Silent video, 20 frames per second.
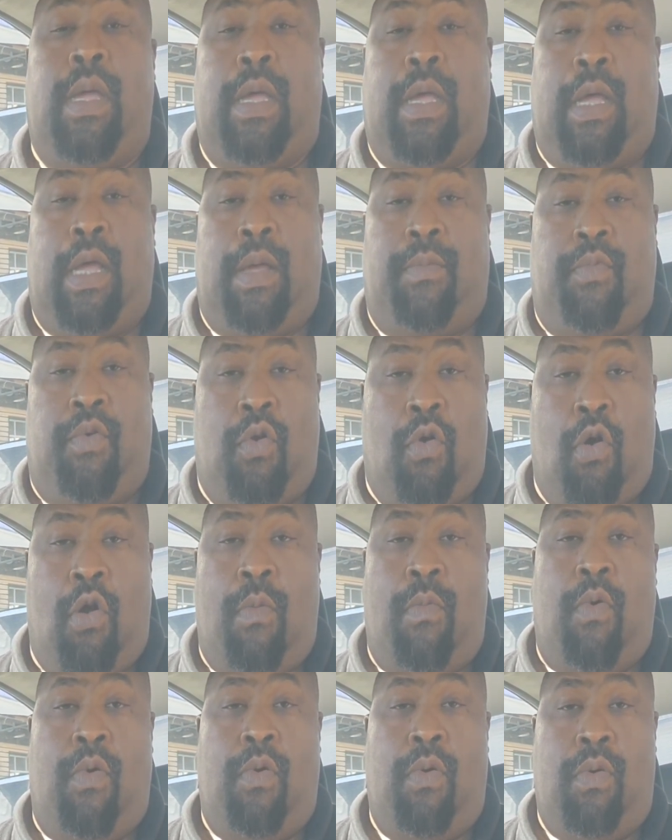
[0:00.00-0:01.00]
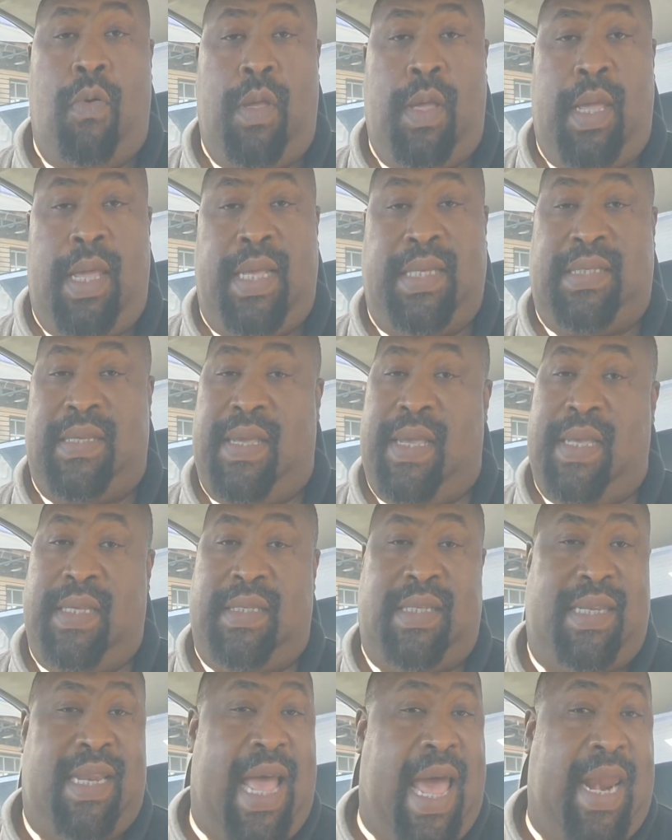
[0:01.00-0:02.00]
Um, normal is
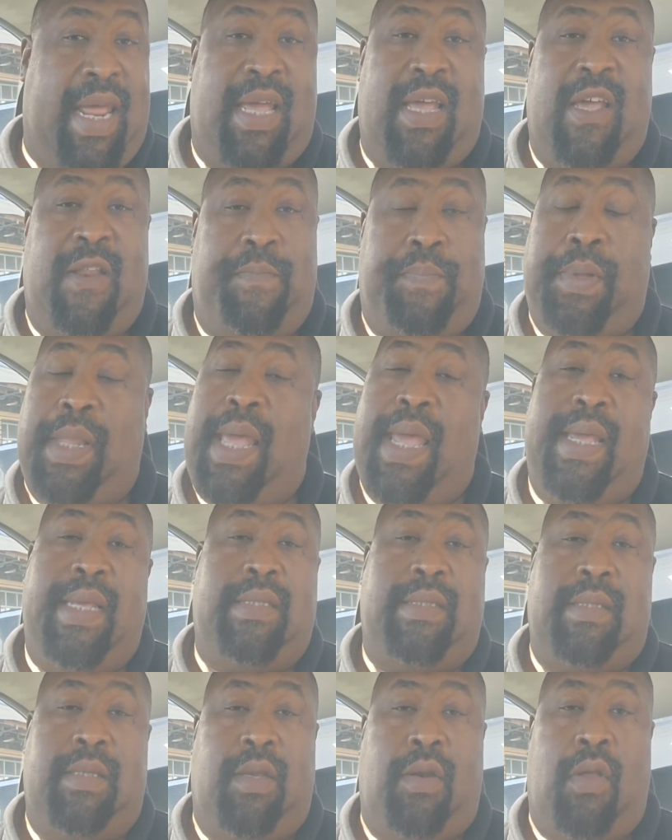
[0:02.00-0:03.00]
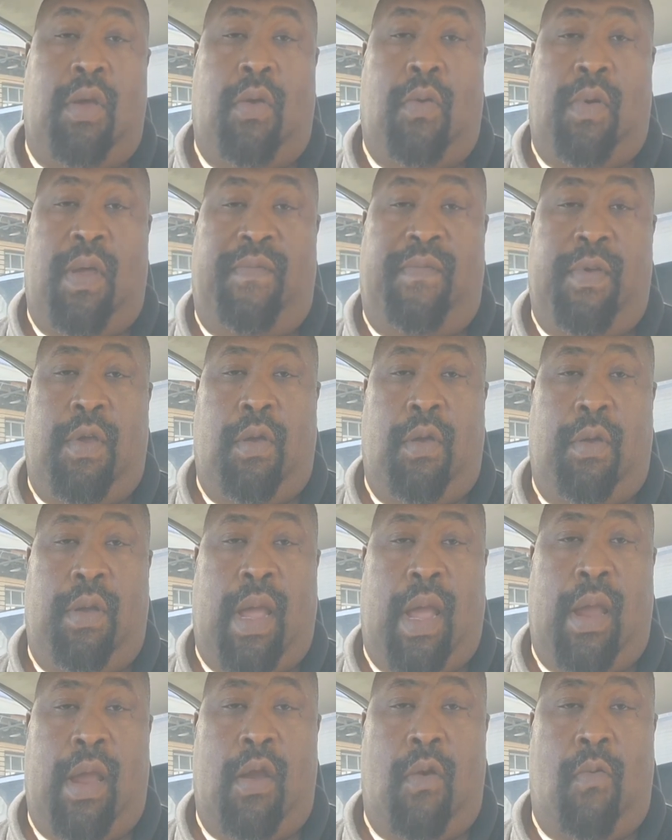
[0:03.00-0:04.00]
is not a good place. You know, if you're
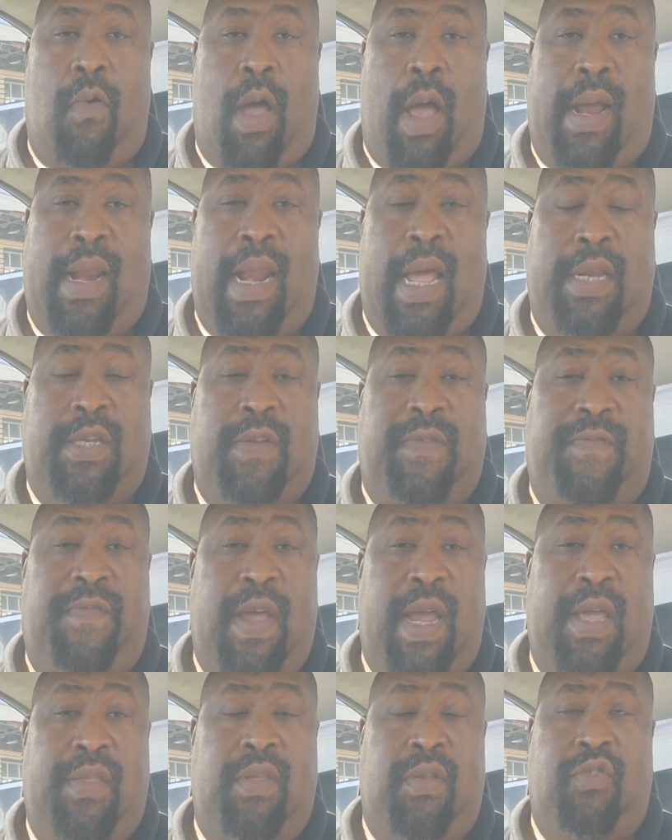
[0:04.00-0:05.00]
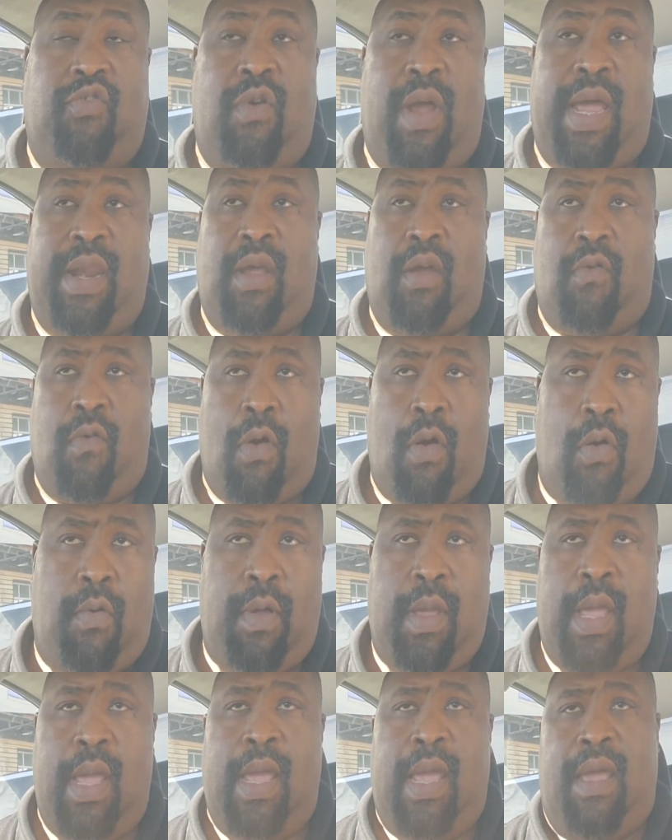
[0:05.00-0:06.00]
out here walking out your faith and trying to
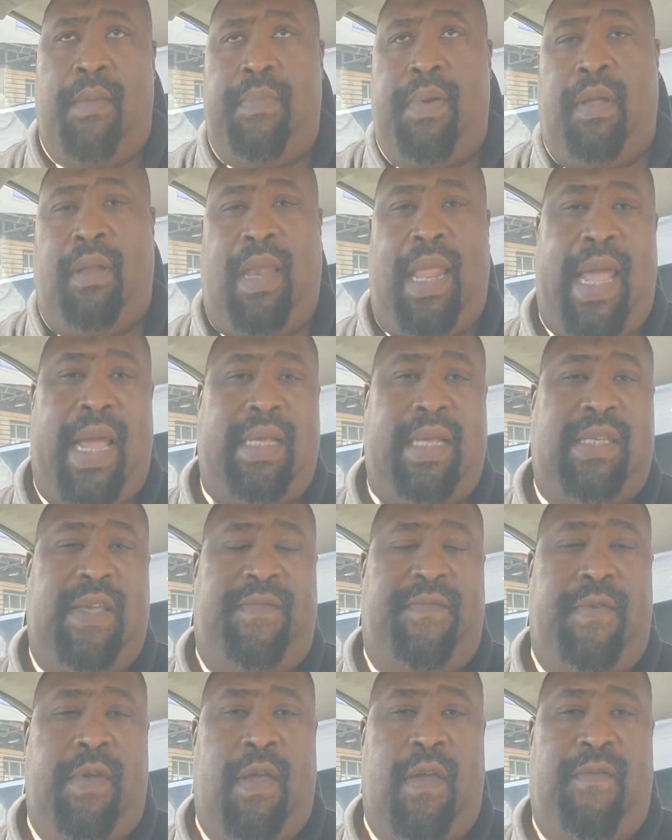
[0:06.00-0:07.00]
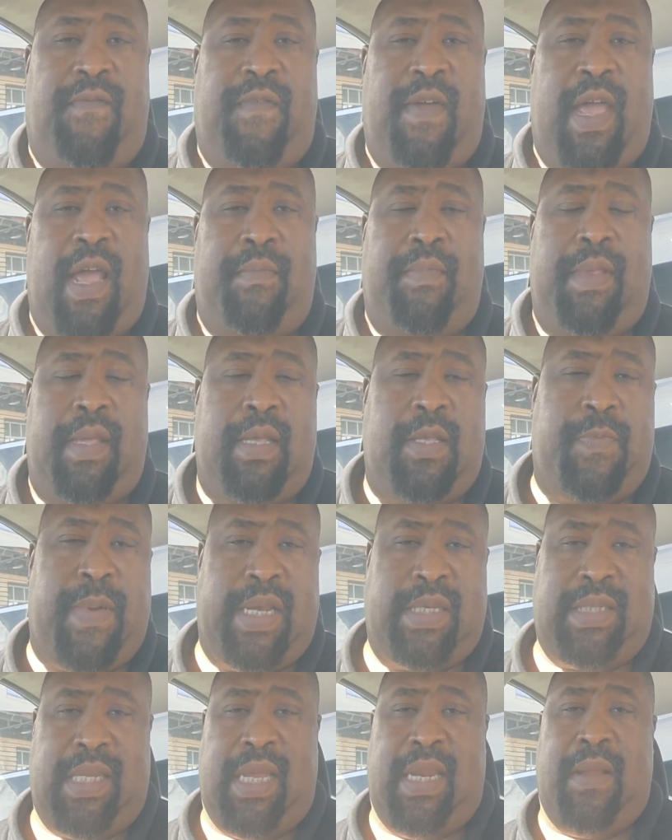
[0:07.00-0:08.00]
grow and build legacy for your family,
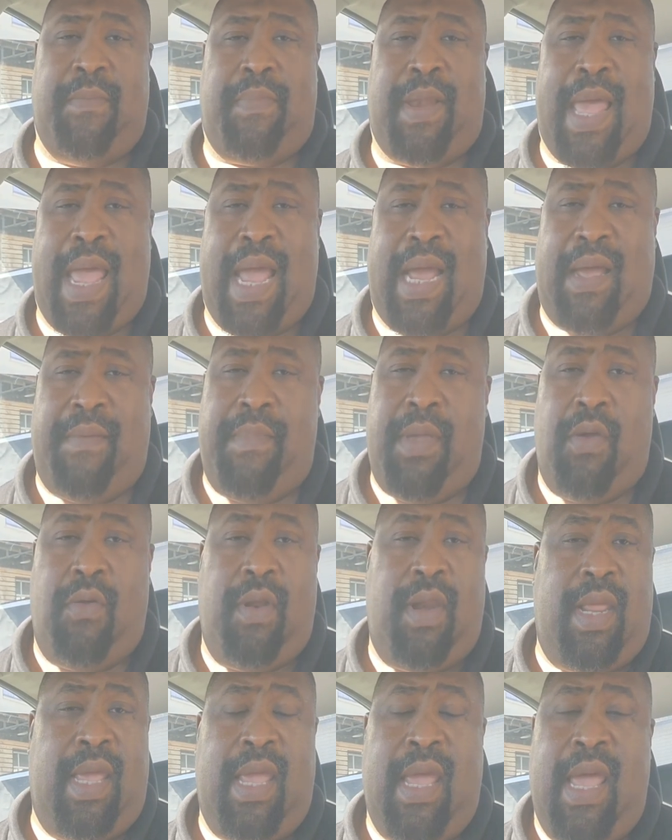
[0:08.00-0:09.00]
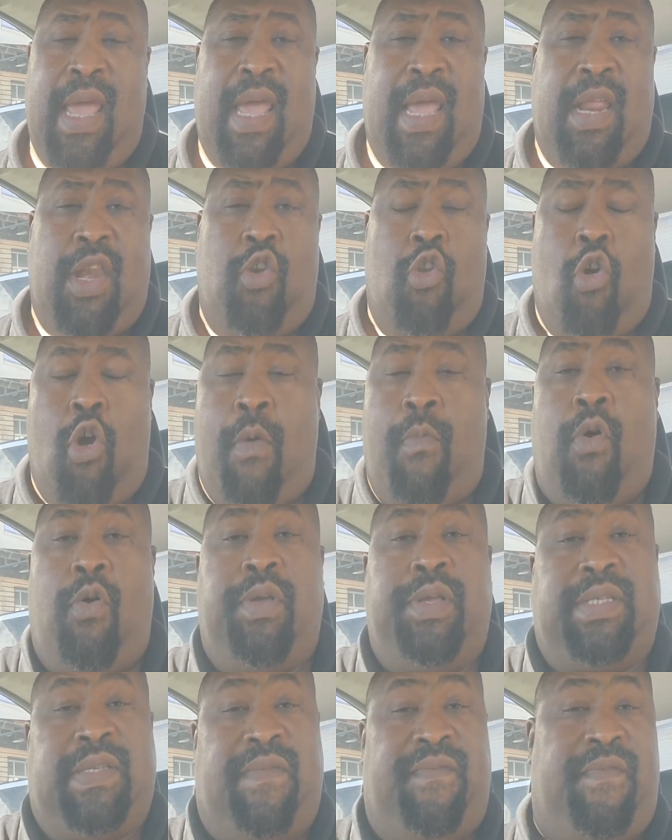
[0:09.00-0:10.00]
especially in the black community,
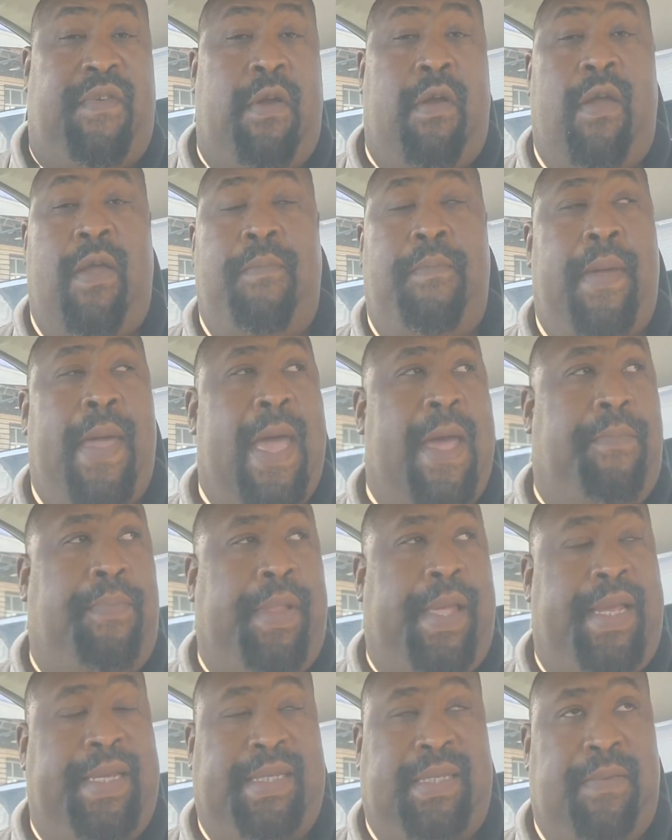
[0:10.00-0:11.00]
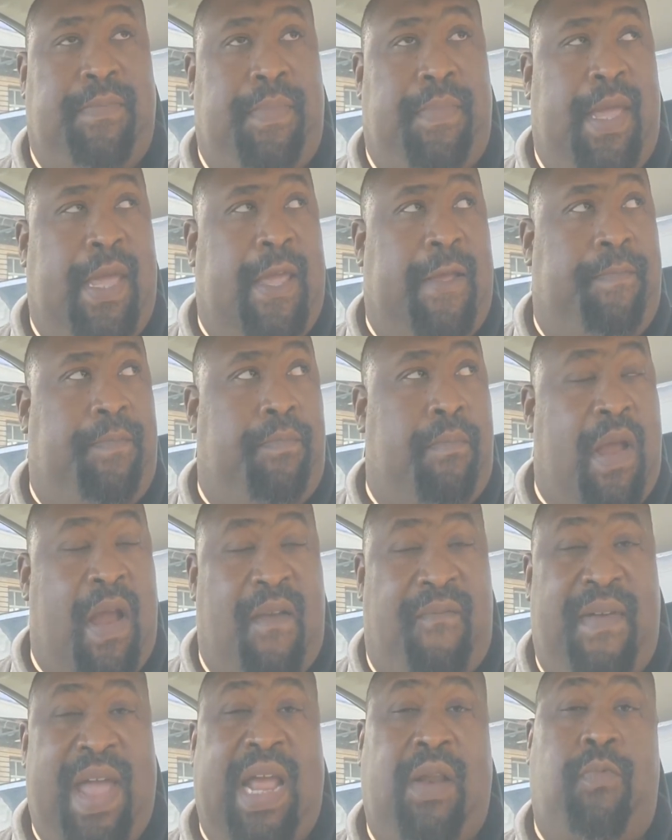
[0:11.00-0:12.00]
normal is a very bad place to be.
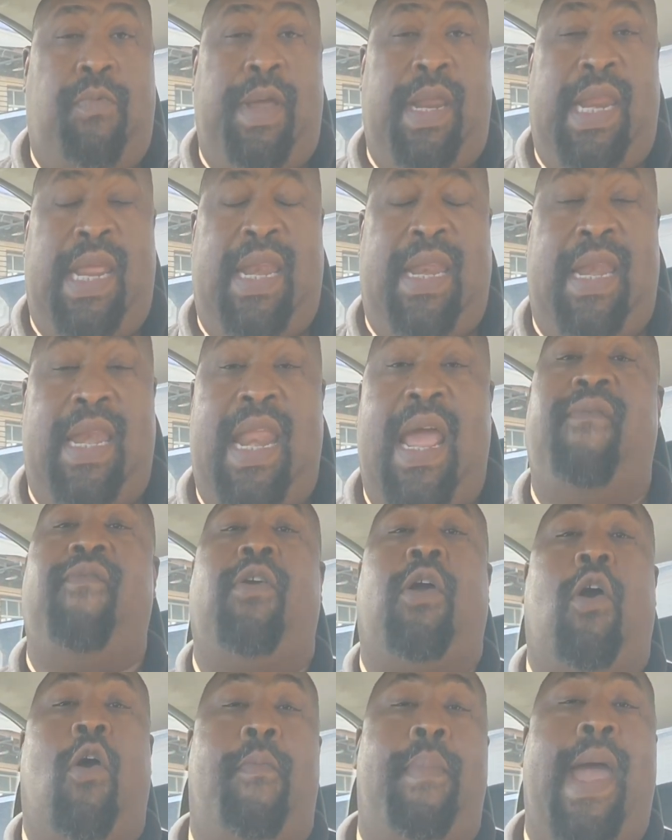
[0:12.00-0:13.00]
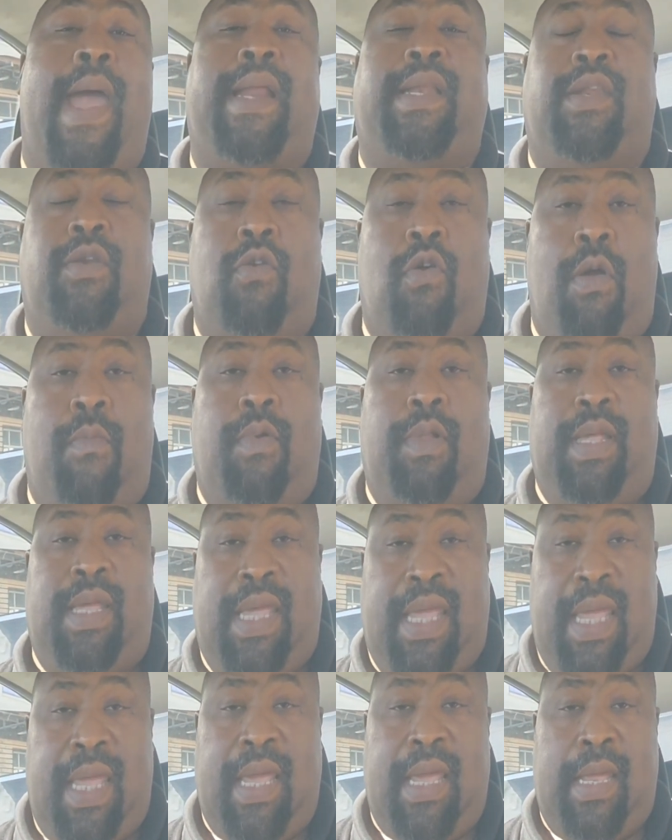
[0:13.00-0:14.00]
Matter of fact, we need to never go back to normal
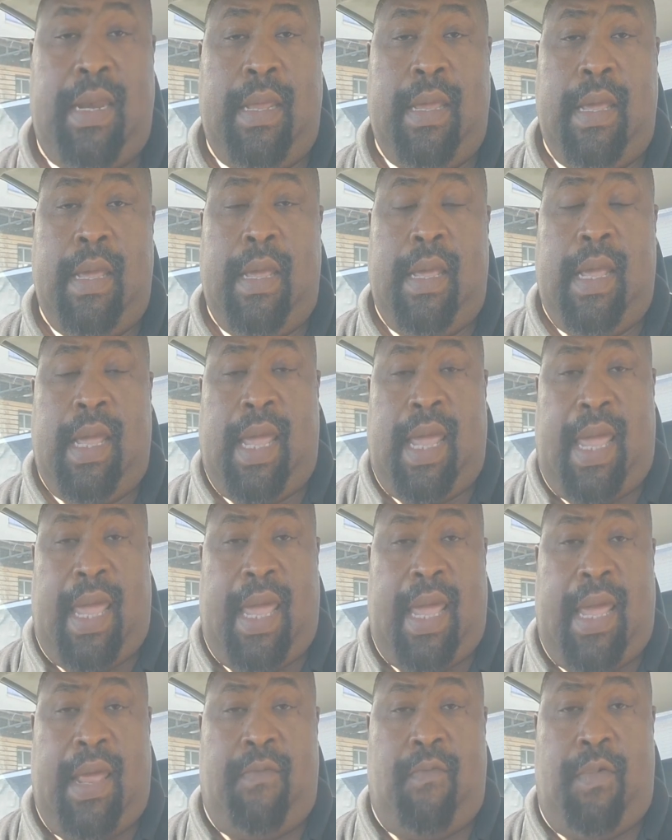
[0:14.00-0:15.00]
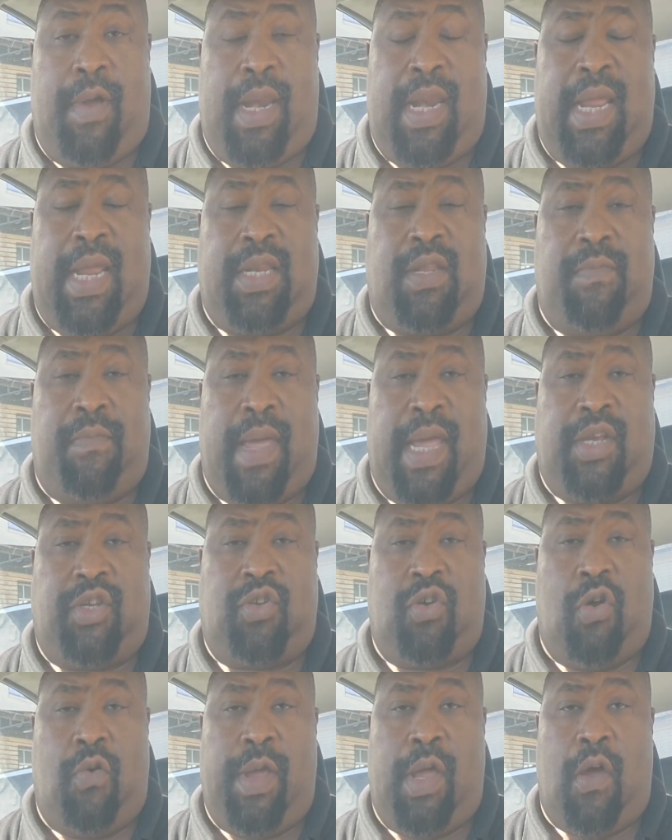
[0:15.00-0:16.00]
again, and we need to make
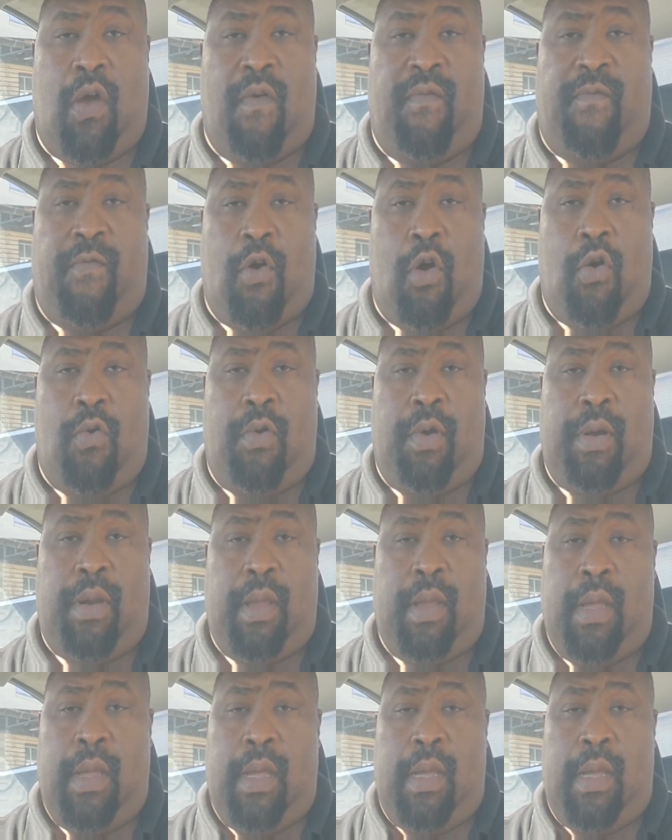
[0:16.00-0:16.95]
sure we go forward.